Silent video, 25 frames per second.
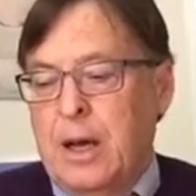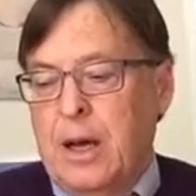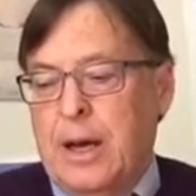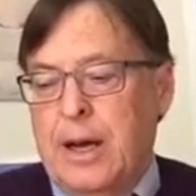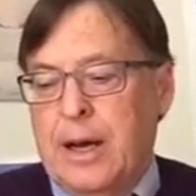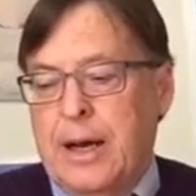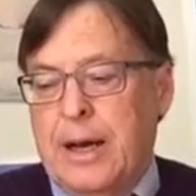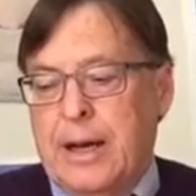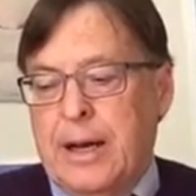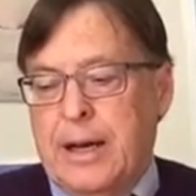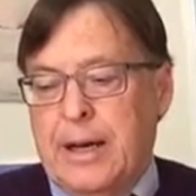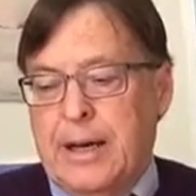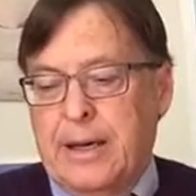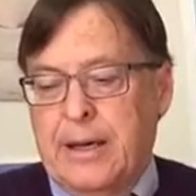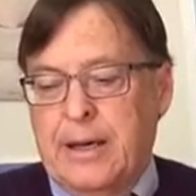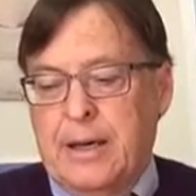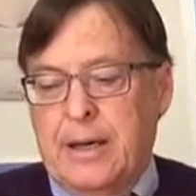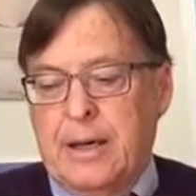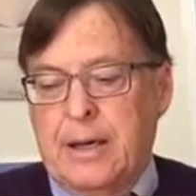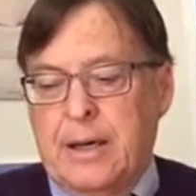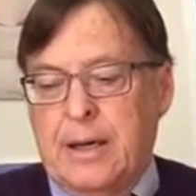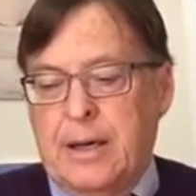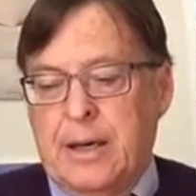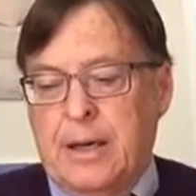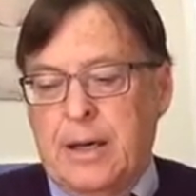
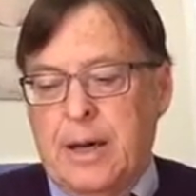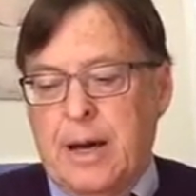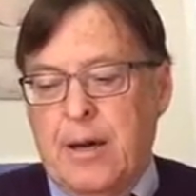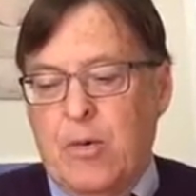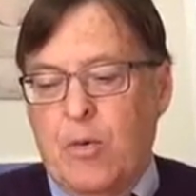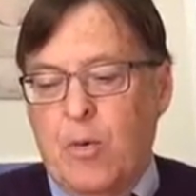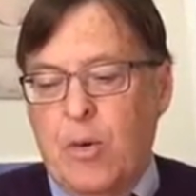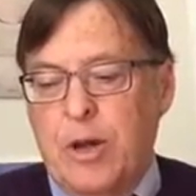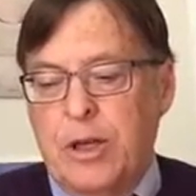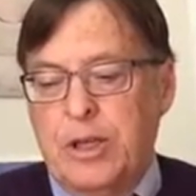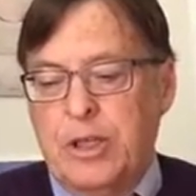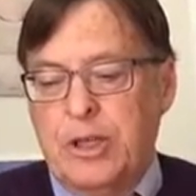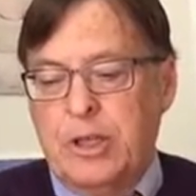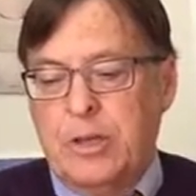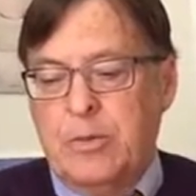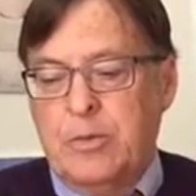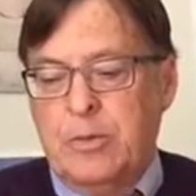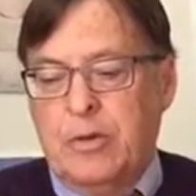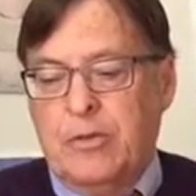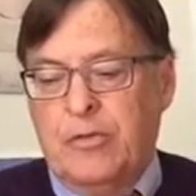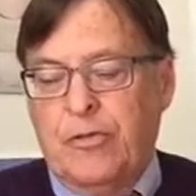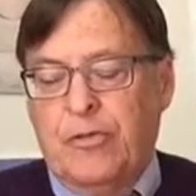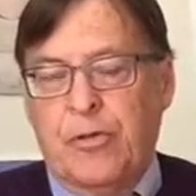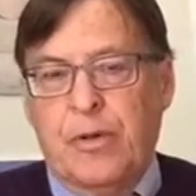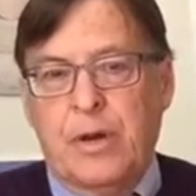I want you to
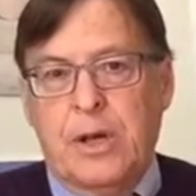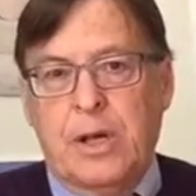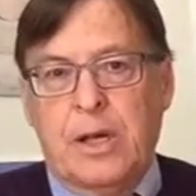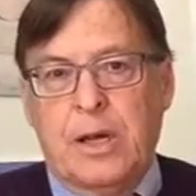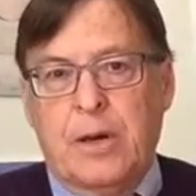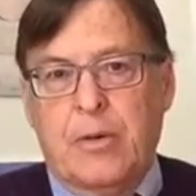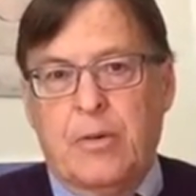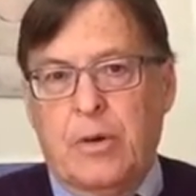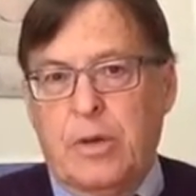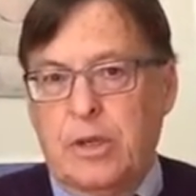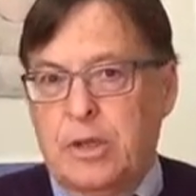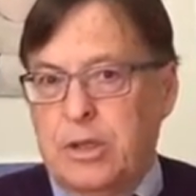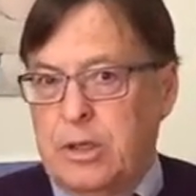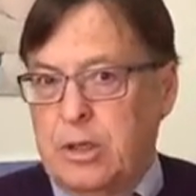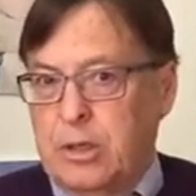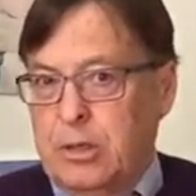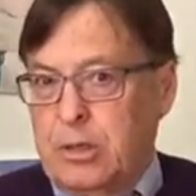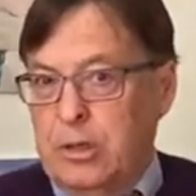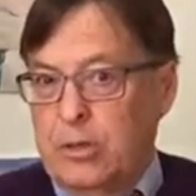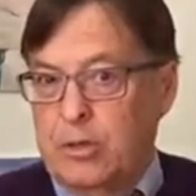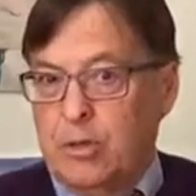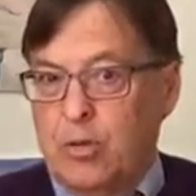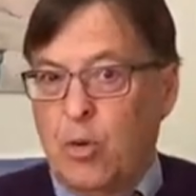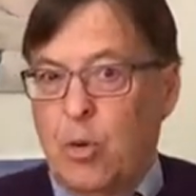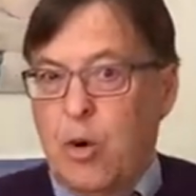be free. I want you to
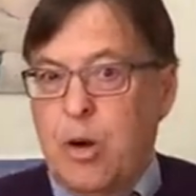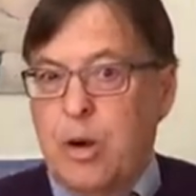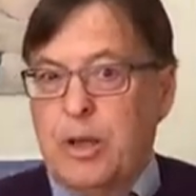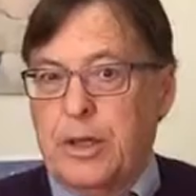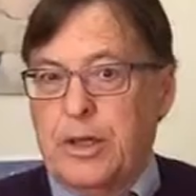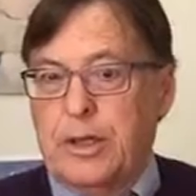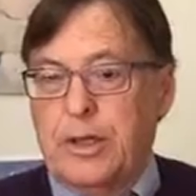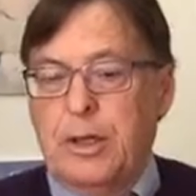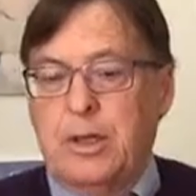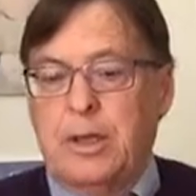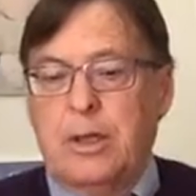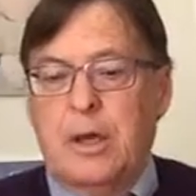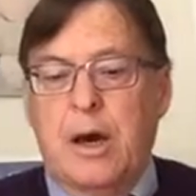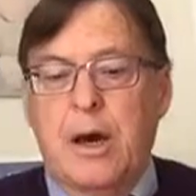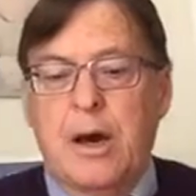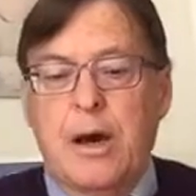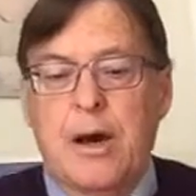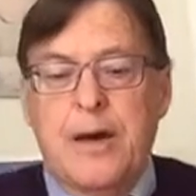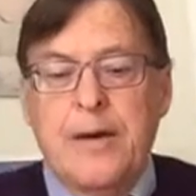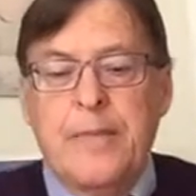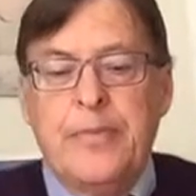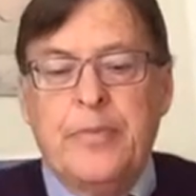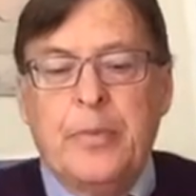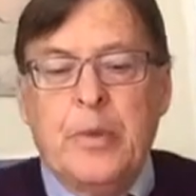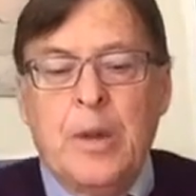use quality
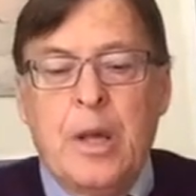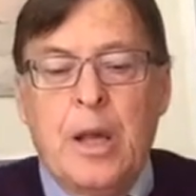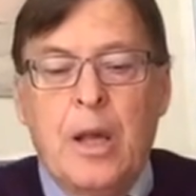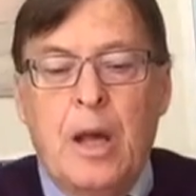time.